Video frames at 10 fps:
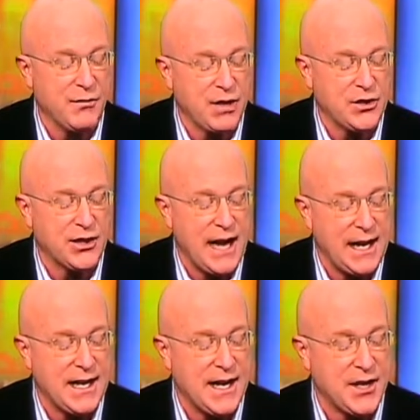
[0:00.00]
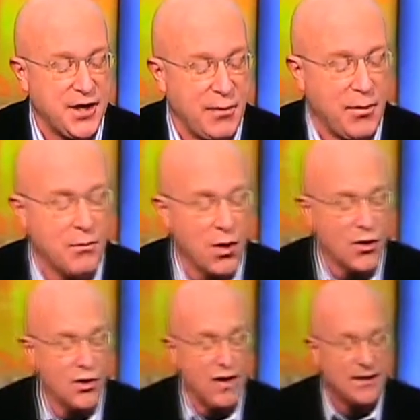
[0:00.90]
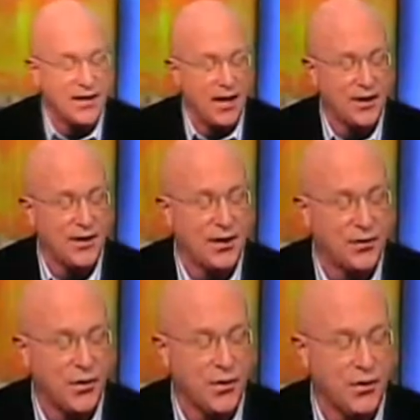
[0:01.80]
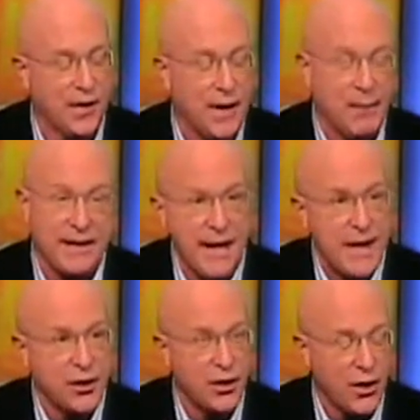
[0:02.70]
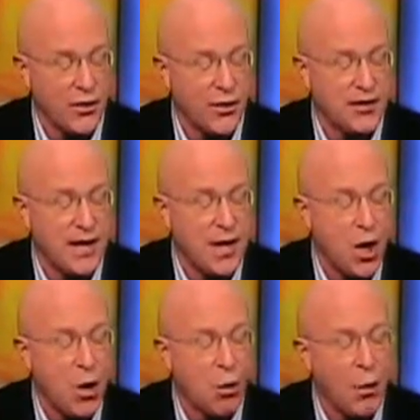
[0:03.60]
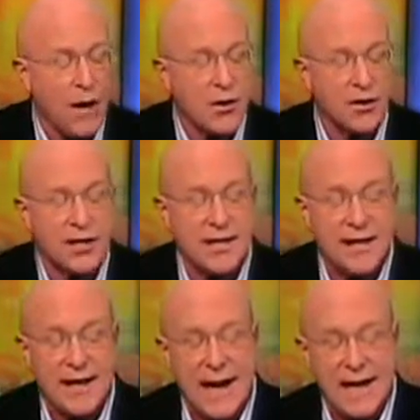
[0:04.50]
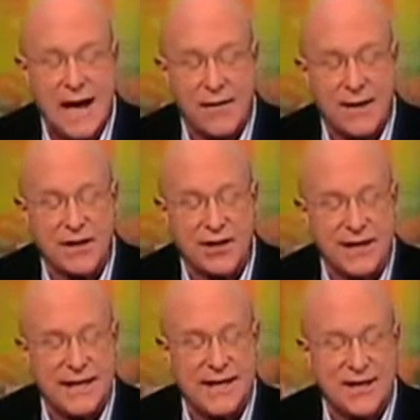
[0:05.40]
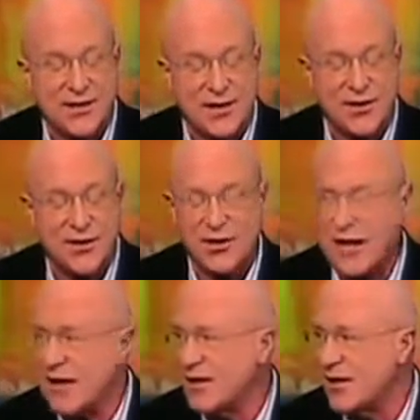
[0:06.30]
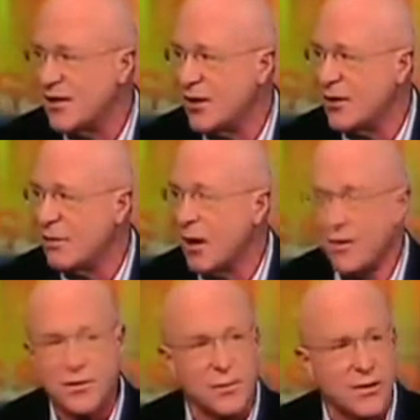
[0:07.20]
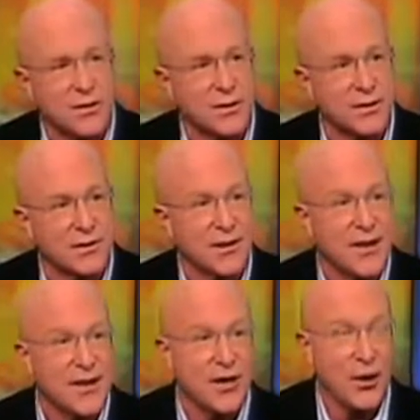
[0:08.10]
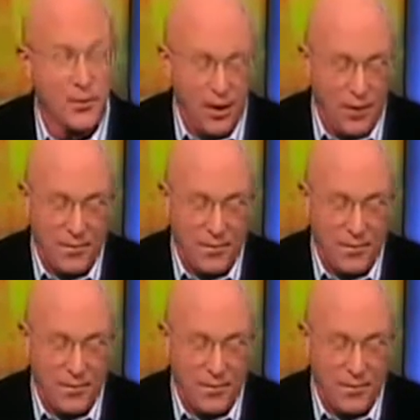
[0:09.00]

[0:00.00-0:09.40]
that Richard Kananen, a double murderer, is telling the truth? But then she goes on to say, where's the DNA evidence linking his sister Stacy to their mother's murder? So, you know,